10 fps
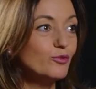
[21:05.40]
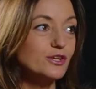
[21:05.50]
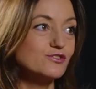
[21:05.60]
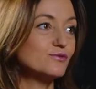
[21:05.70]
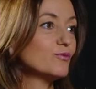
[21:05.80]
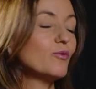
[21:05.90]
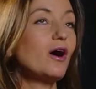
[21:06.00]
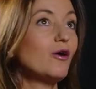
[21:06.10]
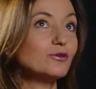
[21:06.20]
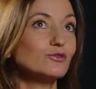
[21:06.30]
which,
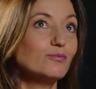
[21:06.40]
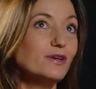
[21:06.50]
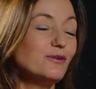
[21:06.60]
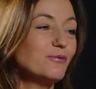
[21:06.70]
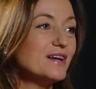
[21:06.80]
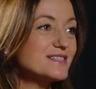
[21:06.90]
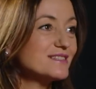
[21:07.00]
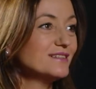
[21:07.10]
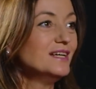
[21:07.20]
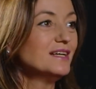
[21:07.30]
wow, to me was
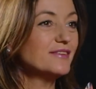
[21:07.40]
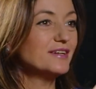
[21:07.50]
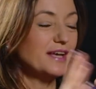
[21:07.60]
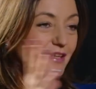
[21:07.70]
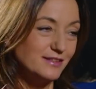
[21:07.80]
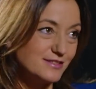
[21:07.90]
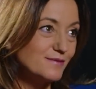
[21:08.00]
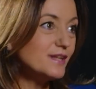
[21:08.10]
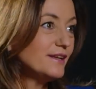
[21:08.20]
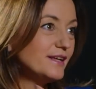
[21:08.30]
and
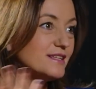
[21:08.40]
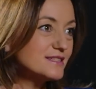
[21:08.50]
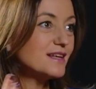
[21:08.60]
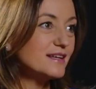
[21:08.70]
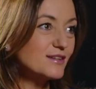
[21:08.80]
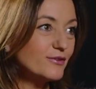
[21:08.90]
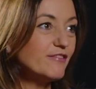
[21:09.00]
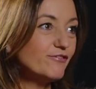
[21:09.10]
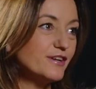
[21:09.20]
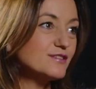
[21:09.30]
still is, as a
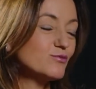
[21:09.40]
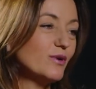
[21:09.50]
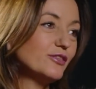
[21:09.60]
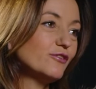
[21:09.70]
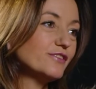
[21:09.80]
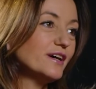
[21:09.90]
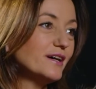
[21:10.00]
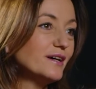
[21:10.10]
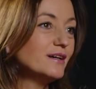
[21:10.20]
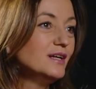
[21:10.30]
reference, one of
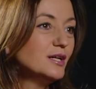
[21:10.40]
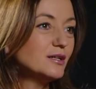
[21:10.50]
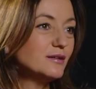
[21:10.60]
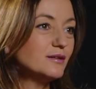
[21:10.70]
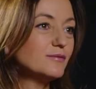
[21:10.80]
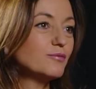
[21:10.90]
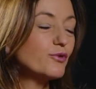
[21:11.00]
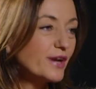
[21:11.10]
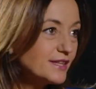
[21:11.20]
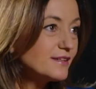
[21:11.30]
the
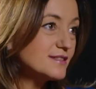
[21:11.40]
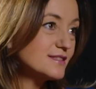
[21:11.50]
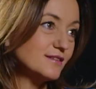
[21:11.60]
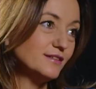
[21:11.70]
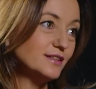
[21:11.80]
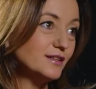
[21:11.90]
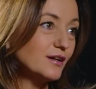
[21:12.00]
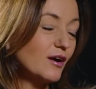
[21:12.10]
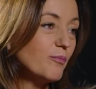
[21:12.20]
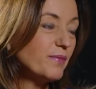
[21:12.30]
greatest
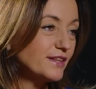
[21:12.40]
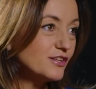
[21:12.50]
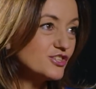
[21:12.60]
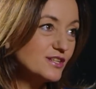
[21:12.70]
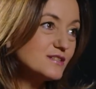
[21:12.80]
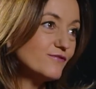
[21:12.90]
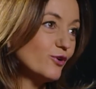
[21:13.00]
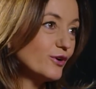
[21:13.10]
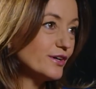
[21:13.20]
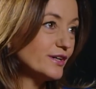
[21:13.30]
competitions
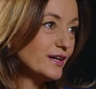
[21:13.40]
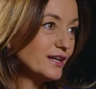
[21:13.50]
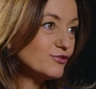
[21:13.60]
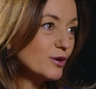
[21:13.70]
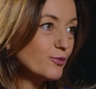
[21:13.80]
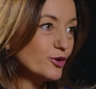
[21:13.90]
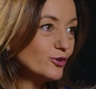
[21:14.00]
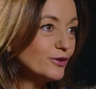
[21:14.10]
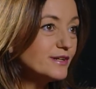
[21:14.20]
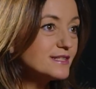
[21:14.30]
for
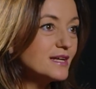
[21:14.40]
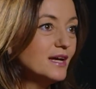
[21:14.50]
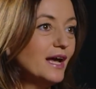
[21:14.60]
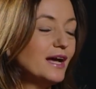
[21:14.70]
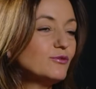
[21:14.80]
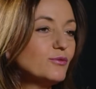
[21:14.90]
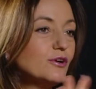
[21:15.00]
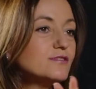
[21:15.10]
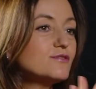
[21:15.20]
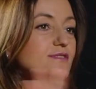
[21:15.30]
entrepreneurs. And we
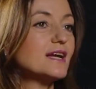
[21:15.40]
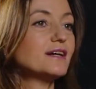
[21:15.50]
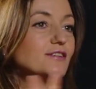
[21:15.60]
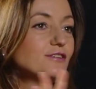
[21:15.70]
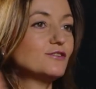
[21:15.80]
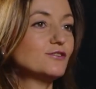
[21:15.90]
also started